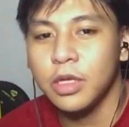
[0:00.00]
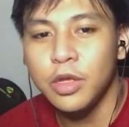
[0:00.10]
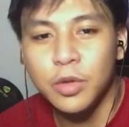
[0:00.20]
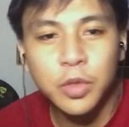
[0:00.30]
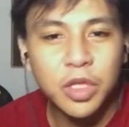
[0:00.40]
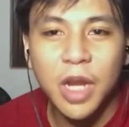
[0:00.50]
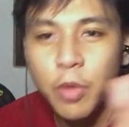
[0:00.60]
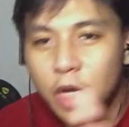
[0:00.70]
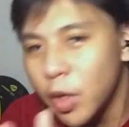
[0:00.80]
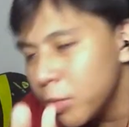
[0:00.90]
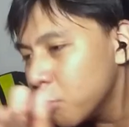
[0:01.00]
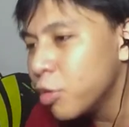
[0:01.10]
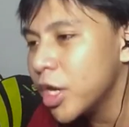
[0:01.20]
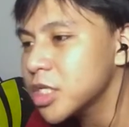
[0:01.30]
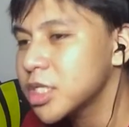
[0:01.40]
Yung dream mo, gawin mo
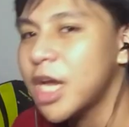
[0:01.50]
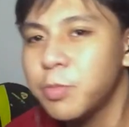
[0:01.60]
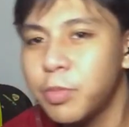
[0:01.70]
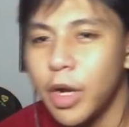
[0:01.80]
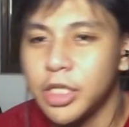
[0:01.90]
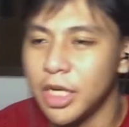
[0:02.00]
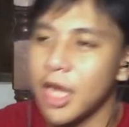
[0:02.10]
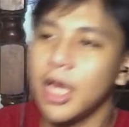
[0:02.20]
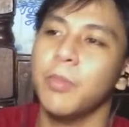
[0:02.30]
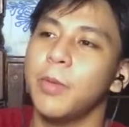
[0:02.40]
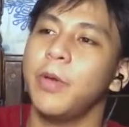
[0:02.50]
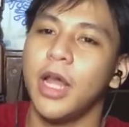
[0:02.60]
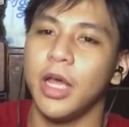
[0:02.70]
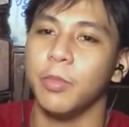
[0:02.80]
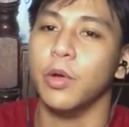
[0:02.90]
muna ng side project hanggang
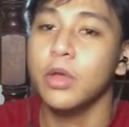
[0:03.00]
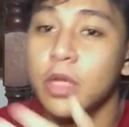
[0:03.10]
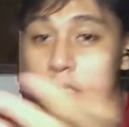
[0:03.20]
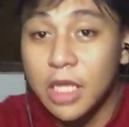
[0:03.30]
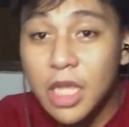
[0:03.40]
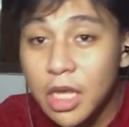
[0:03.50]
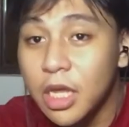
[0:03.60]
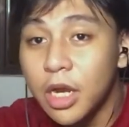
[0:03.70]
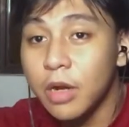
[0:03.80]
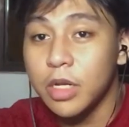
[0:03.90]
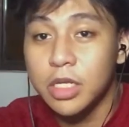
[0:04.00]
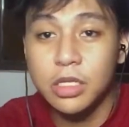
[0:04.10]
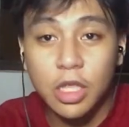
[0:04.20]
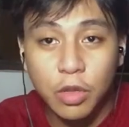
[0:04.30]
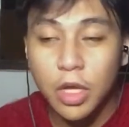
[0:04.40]
mapalaki mo. The thing here,
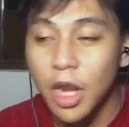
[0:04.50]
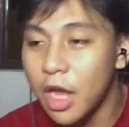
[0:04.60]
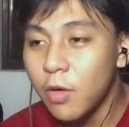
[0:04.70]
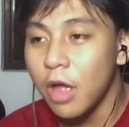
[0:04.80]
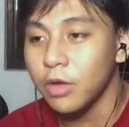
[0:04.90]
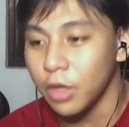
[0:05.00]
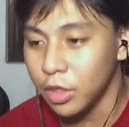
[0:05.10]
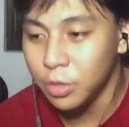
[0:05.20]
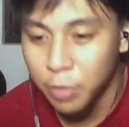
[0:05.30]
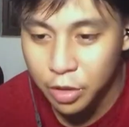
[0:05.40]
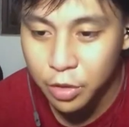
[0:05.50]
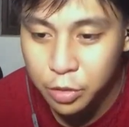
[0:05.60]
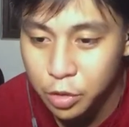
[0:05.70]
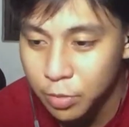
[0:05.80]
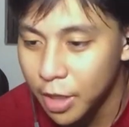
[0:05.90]
ito yung ginagawa ko yun, yung
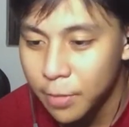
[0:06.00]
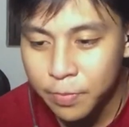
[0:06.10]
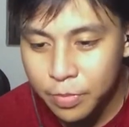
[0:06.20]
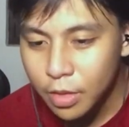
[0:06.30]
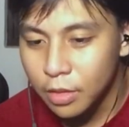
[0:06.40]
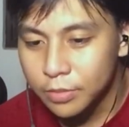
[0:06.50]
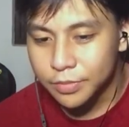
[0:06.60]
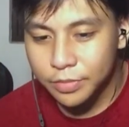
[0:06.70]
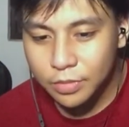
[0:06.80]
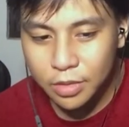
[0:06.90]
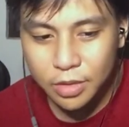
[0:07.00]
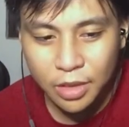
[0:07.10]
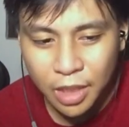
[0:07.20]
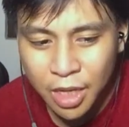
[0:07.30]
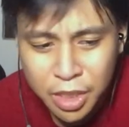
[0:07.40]
pag-YouTube. Like,
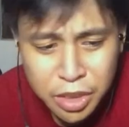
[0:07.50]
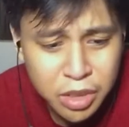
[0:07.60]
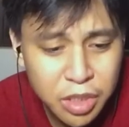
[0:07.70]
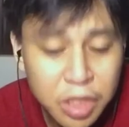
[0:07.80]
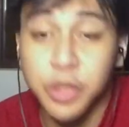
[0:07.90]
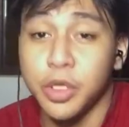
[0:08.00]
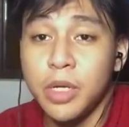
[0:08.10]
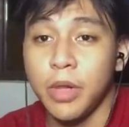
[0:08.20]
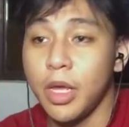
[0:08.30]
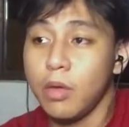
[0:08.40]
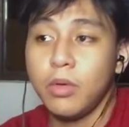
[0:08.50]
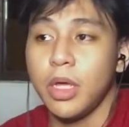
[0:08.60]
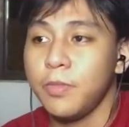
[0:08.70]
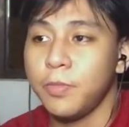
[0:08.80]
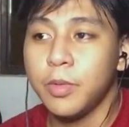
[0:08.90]
it's a dream. Like,
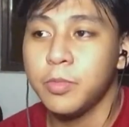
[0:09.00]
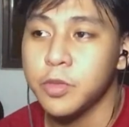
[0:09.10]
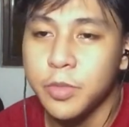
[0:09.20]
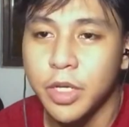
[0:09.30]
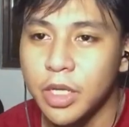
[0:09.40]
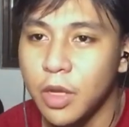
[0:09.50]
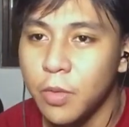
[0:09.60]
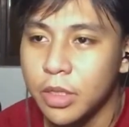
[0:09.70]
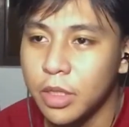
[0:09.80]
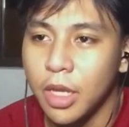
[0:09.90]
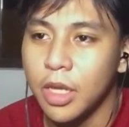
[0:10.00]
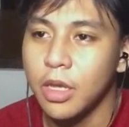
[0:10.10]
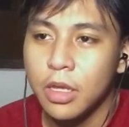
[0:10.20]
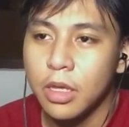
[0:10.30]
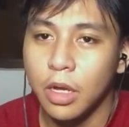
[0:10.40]
okay, pag sumikat ako one day,
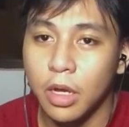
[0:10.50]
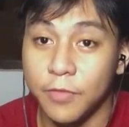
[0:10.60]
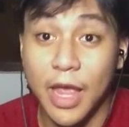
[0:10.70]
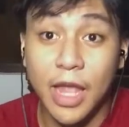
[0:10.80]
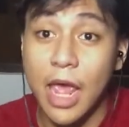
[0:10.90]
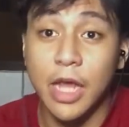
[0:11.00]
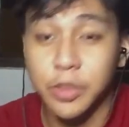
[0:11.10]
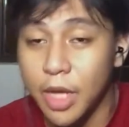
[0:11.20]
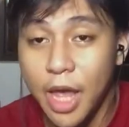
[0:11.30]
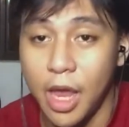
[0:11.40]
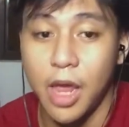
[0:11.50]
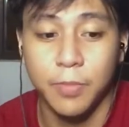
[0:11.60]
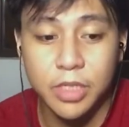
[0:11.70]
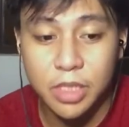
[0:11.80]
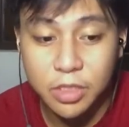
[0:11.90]
if that actually
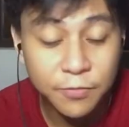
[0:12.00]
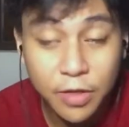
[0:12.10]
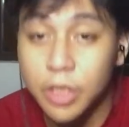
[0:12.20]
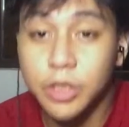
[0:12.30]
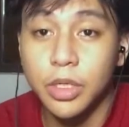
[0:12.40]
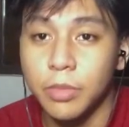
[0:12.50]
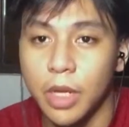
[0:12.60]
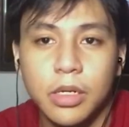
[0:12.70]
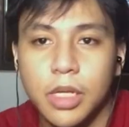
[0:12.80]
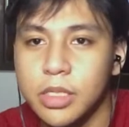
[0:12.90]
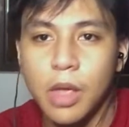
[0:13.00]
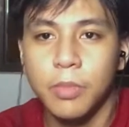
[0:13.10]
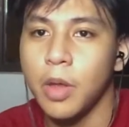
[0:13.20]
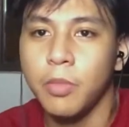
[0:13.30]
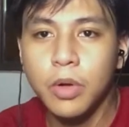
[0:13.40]
happens, it's a fucking dream. Like,
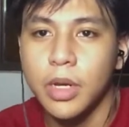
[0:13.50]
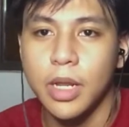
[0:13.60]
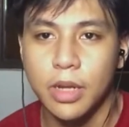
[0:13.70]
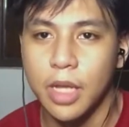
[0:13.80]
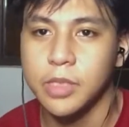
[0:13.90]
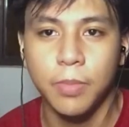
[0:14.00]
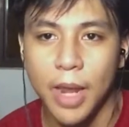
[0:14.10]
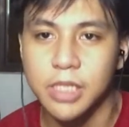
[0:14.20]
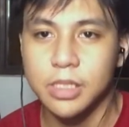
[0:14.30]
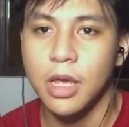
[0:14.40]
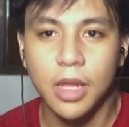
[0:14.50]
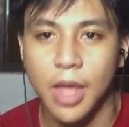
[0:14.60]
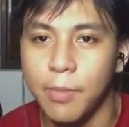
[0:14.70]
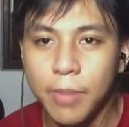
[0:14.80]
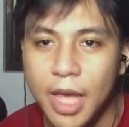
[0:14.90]
I'm good. That's blessed.
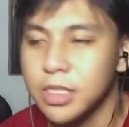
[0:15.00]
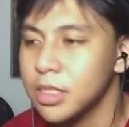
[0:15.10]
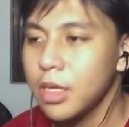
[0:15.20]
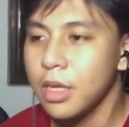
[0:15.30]
I'm blessed.